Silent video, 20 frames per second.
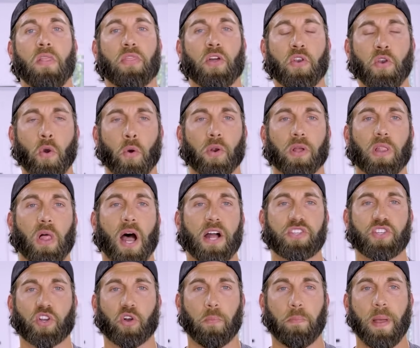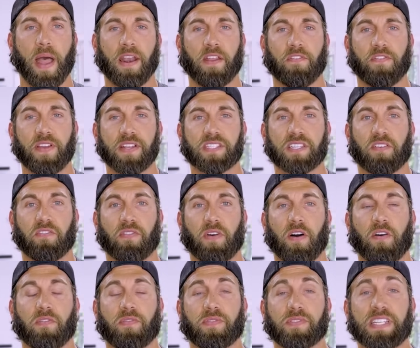the neurological benefits
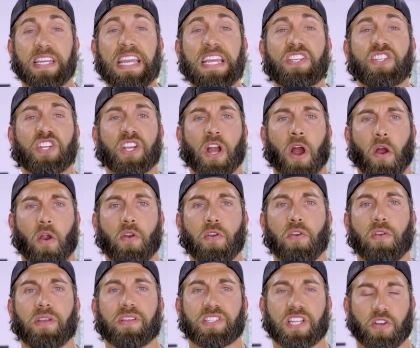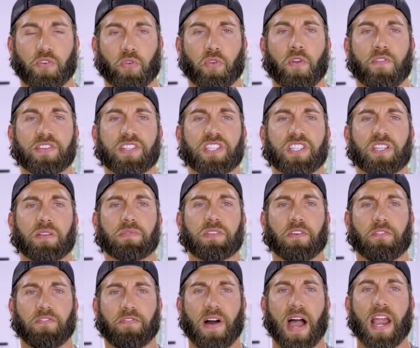of teaching our central nervous system
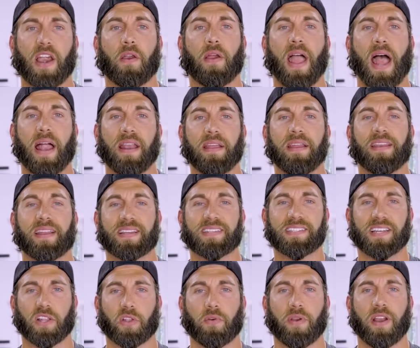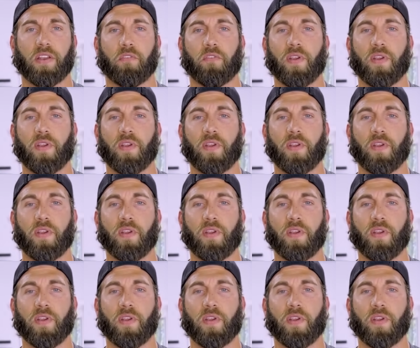to fire at an accelerated